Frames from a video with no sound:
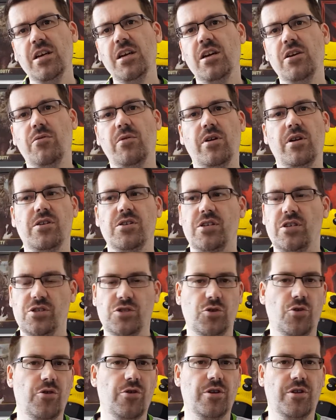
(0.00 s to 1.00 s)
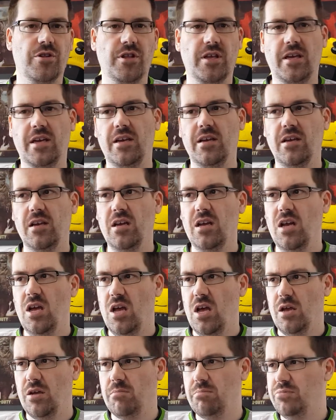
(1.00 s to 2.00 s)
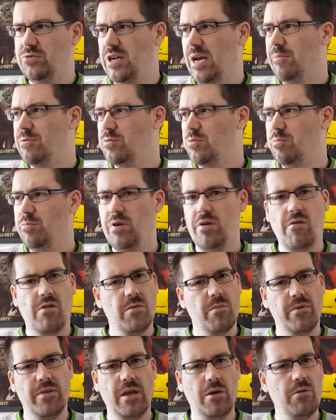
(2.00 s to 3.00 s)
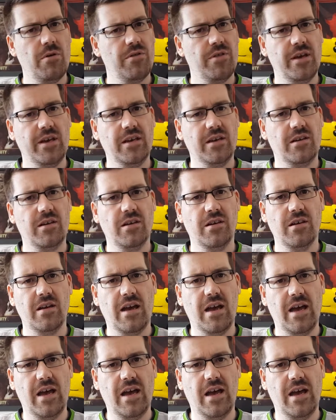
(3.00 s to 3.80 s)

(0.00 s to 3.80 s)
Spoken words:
whereas historically champs would be around about now, I think.